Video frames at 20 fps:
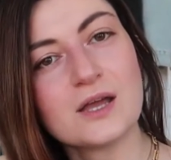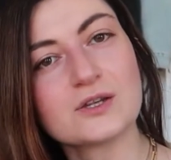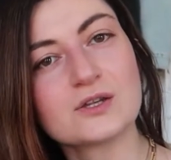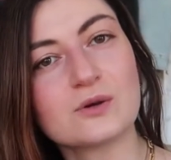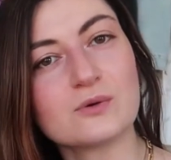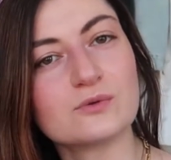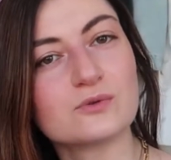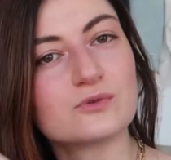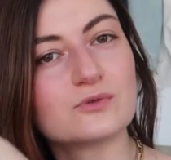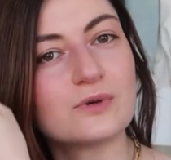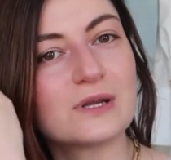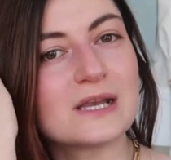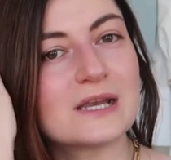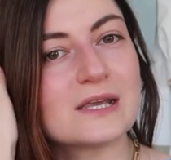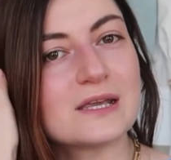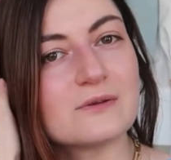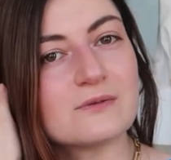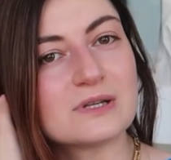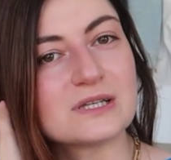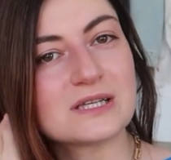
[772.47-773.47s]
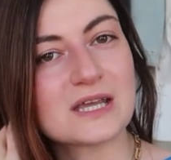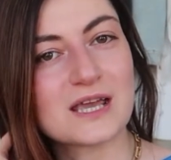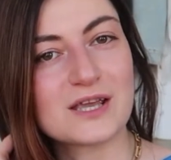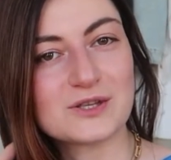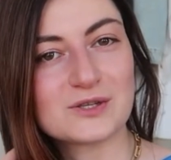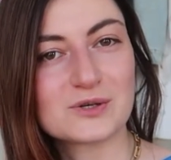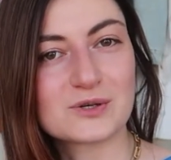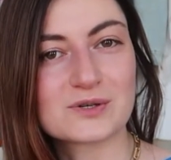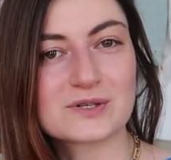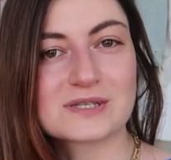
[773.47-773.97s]
don't really
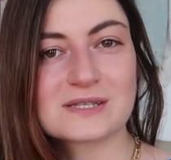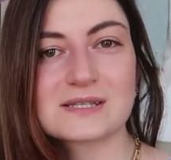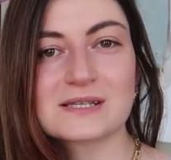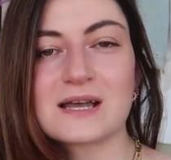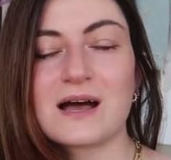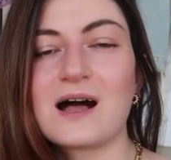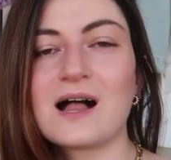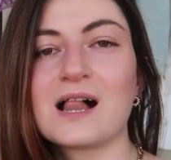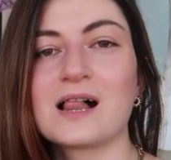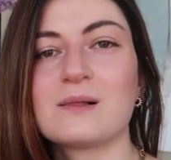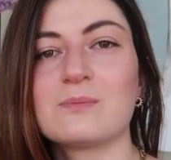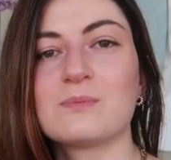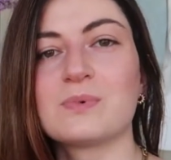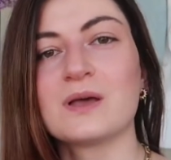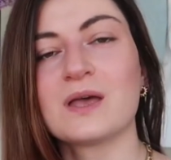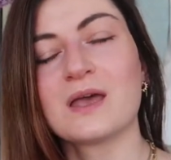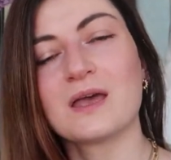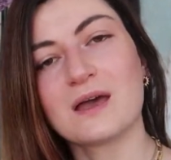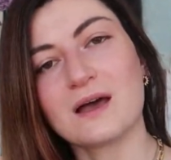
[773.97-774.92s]
irritate your scalp.